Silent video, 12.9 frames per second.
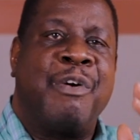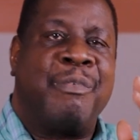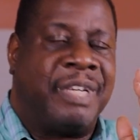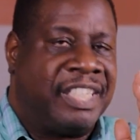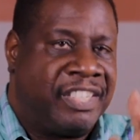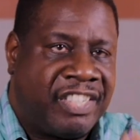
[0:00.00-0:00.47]

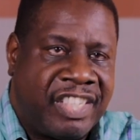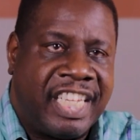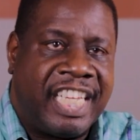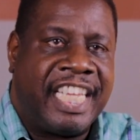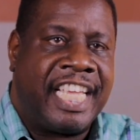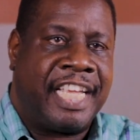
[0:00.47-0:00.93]
we
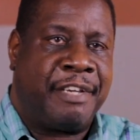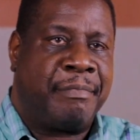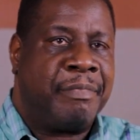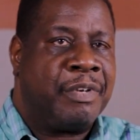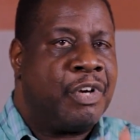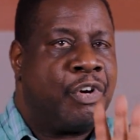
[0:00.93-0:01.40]
see
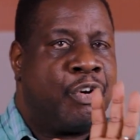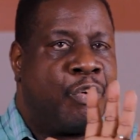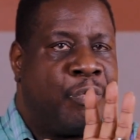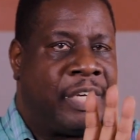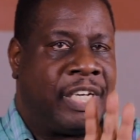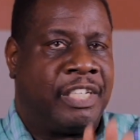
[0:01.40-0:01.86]
him,
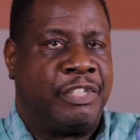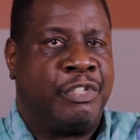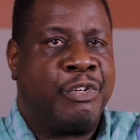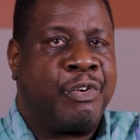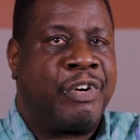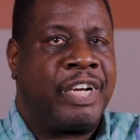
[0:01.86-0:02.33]
we
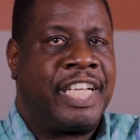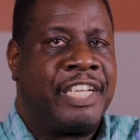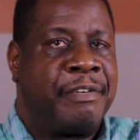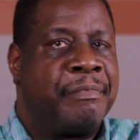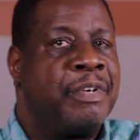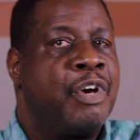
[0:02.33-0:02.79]
adore
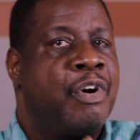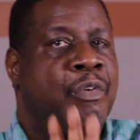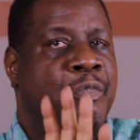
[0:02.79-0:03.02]
him,